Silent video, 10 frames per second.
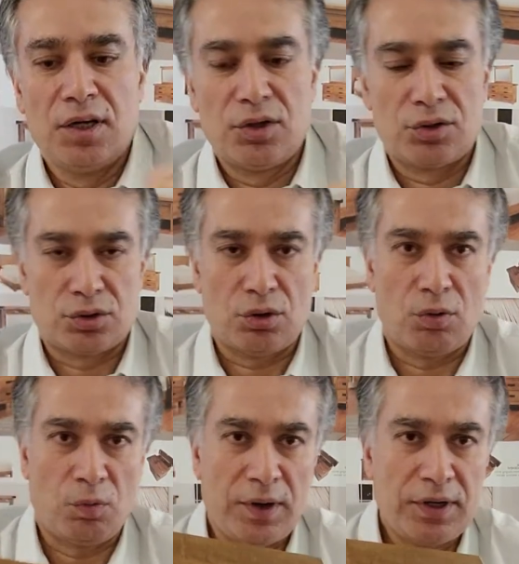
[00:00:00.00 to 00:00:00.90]
So
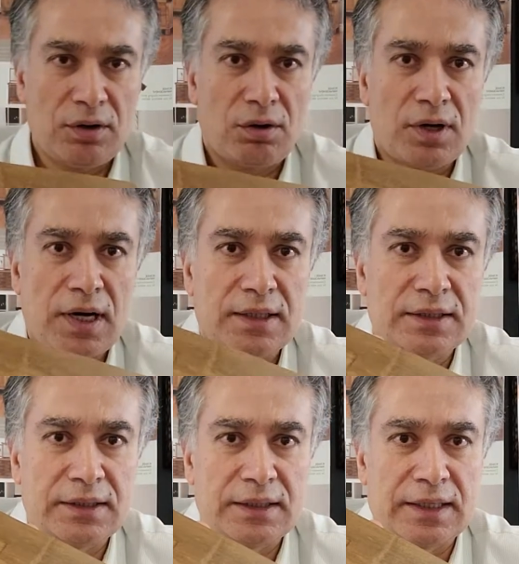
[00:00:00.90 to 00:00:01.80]
when you look at
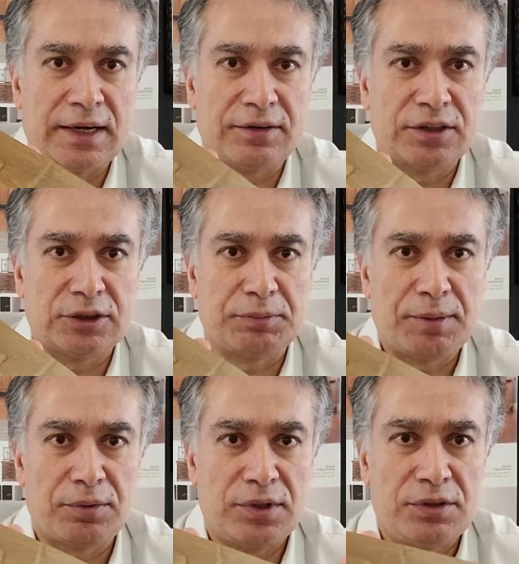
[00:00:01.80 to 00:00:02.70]
the heritage
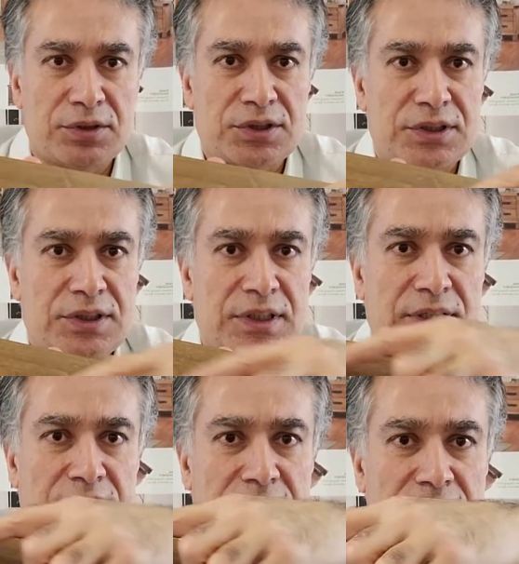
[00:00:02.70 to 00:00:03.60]
maple, you will
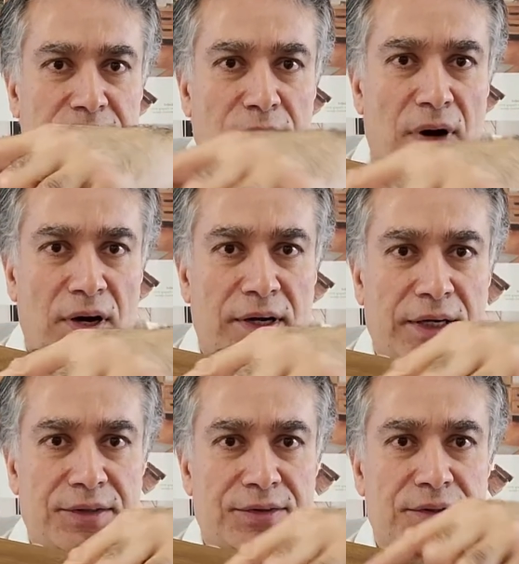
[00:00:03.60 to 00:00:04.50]
see these
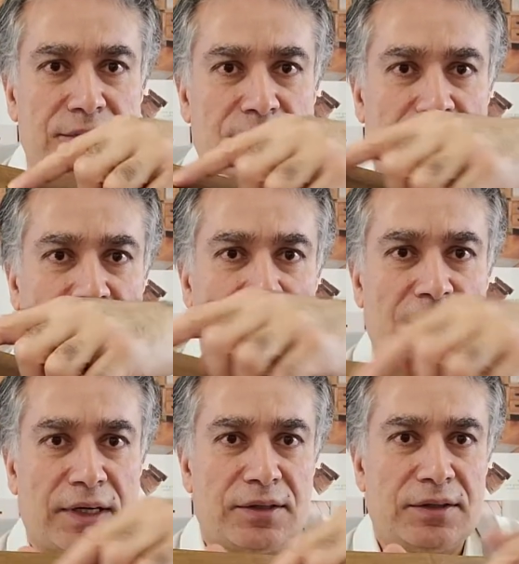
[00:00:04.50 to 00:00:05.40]
markings, okay?
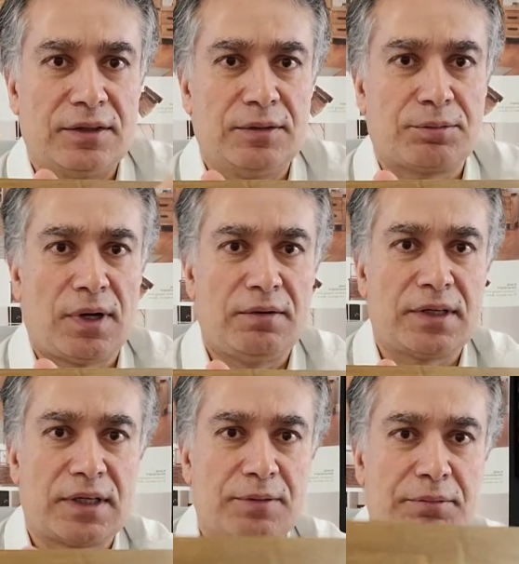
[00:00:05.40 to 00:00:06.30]
Like you probably
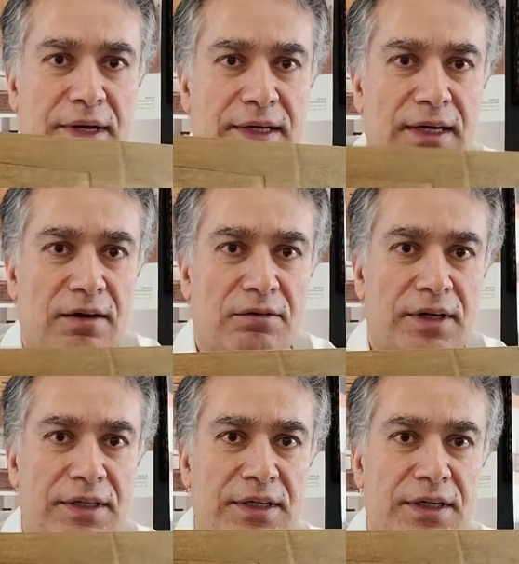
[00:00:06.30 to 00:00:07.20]
could make it out
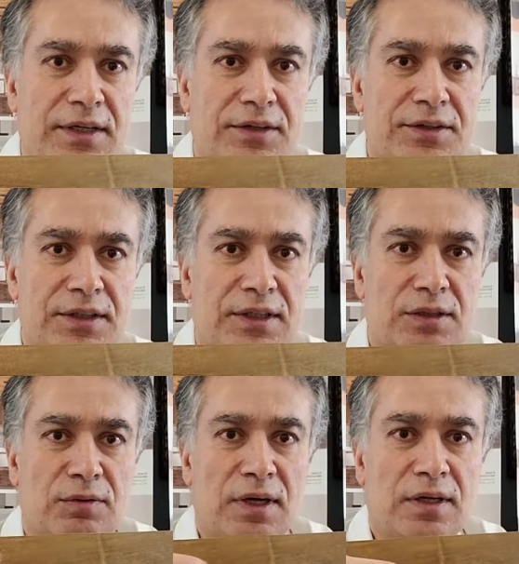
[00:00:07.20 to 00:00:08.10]
right here. You see there's
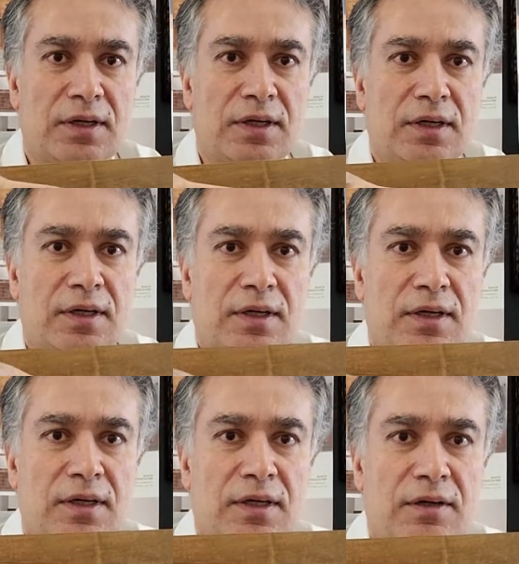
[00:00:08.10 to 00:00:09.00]
one
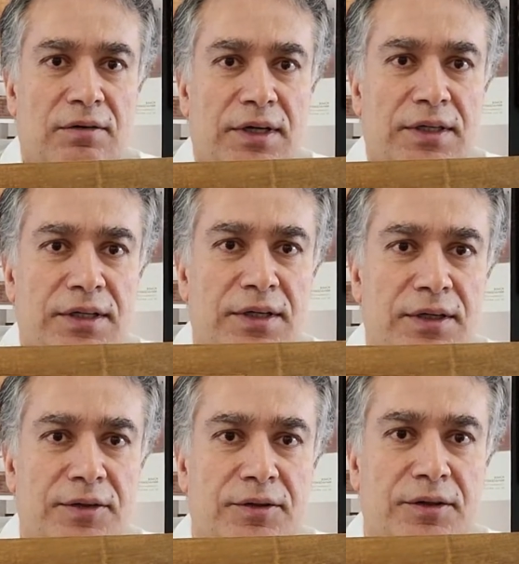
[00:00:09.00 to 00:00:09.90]
right
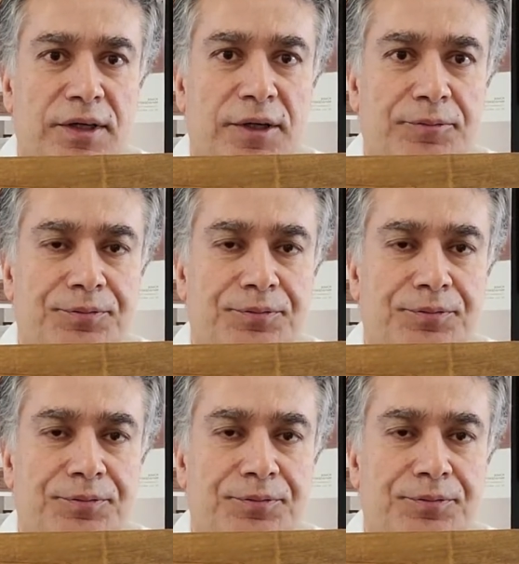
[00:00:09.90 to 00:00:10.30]
here, okay?